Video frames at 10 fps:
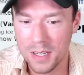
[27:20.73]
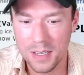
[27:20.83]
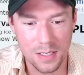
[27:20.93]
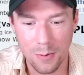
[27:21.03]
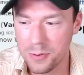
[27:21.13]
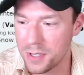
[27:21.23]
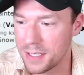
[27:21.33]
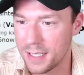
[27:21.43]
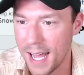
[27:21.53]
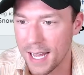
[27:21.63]
What is it? What was
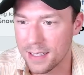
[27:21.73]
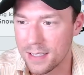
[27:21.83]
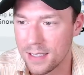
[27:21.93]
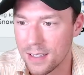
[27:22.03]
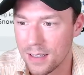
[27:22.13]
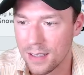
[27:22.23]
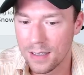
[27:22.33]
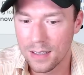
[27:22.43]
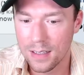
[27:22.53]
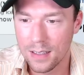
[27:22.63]
its stats?
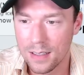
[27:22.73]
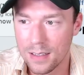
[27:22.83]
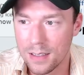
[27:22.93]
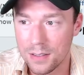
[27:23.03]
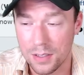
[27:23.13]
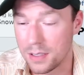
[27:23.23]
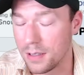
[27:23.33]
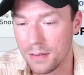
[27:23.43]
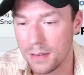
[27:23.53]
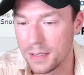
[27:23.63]

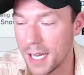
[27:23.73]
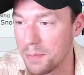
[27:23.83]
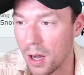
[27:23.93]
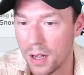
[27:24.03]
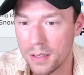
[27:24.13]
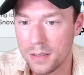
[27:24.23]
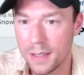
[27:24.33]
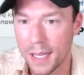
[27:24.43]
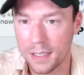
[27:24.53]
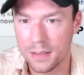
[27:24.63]
Just a, a dead mon.
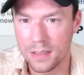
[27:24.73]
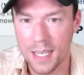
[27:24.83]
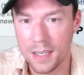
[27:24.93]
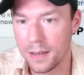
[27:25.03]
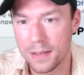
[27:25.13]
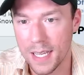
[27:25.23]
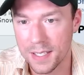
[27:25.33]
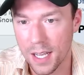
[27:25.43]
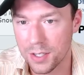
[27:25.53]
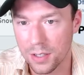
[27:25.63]
They can send in
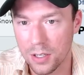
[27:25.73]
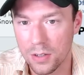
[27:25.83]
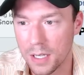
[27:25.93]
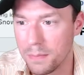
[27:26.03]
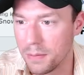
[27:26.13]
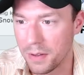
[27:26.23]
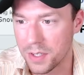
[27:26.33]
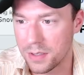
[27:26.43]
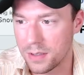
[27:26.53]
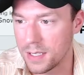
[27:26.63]
Sand Slash-Alola, but we've
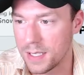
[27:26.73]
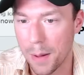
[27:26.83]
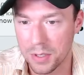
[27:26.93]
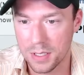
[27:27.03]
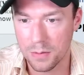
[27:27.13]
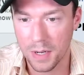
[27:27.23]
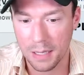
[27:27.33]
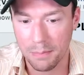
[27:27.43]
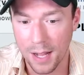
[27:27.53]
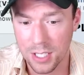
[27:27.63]
just established it's a
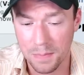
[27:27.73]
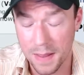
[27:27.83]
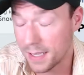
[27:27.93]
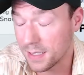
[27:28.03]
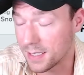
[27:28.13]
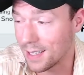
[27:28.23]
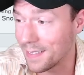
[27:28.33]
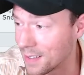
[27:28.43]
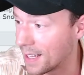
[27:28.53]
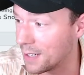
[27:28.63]
winning matchup. I think this is going
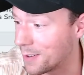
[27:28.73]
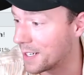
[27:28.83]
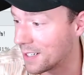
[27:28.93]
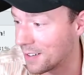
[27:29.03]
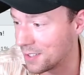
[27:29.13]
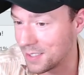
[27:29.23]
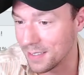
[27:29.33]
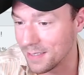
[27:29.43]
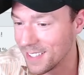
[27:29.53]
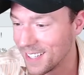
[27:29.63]
to end the live right here on a,
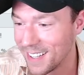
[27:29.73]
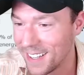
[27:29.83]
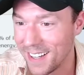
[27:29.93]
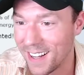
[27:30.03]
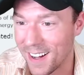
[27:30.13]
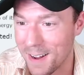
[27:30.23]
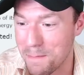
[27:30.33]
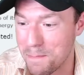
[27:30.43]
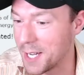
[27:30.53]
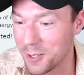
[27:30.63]
just a on
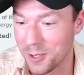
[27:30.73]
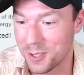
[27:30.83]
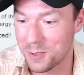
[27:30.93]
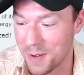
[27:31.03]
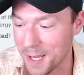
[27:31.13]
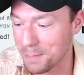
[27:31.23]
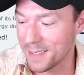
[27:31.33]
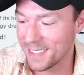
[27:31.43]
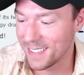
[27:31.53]
a big ol' sweep.